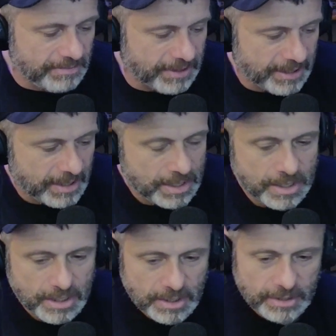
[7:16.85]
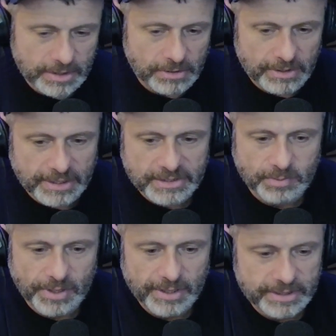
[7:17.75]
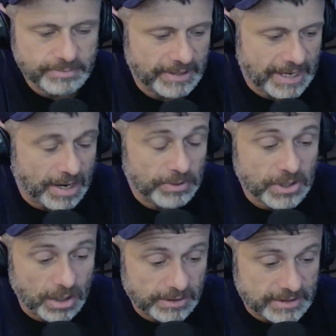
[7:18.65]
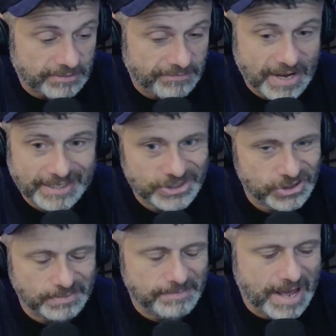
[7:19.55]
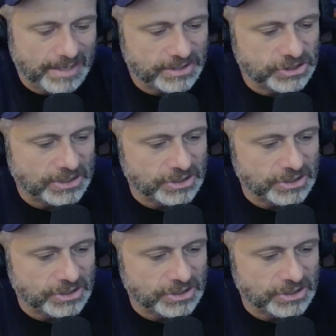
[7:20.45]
But, you know, it is what it is. But regardless of the fact, he shouldn't be battling John.